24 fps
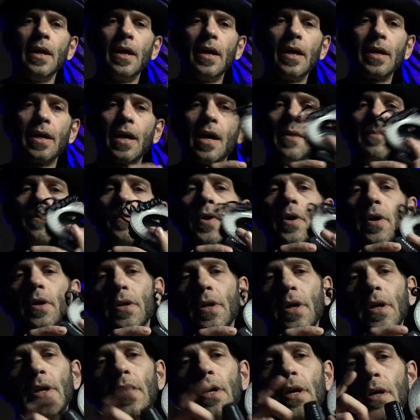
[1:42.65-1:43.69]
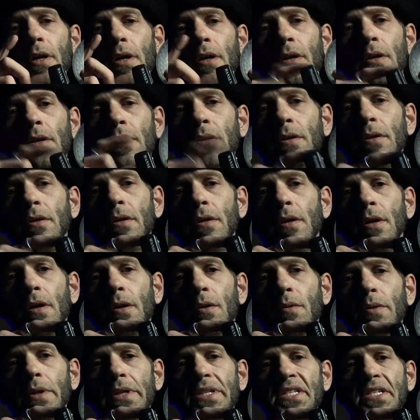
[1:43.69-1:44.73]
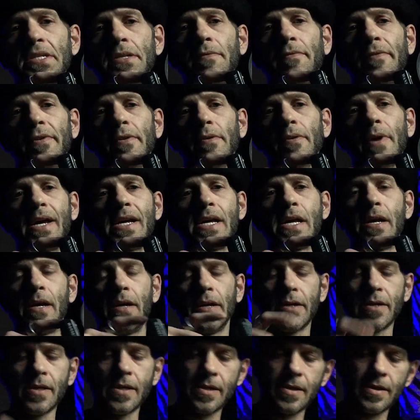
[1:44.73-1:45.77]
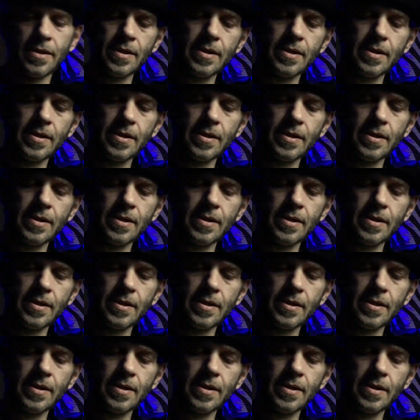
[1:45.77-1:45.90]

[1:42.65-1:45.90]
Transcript: and I put a little receiver right here